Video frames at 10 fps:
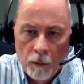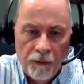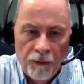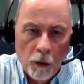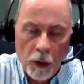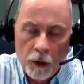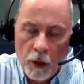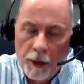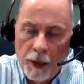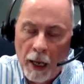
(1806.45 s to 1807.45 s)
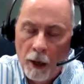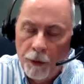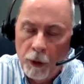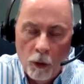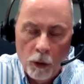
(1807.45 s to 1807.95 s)
We focused on how
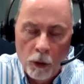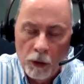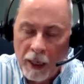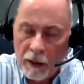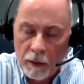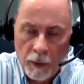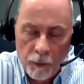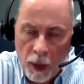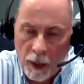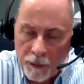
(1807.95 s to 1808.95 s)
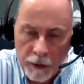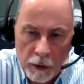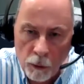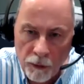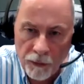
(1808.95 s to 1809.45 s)
the Old Testament prophecies
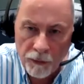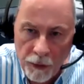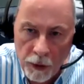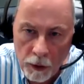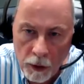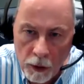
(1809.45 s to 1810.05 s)
were fulfilled.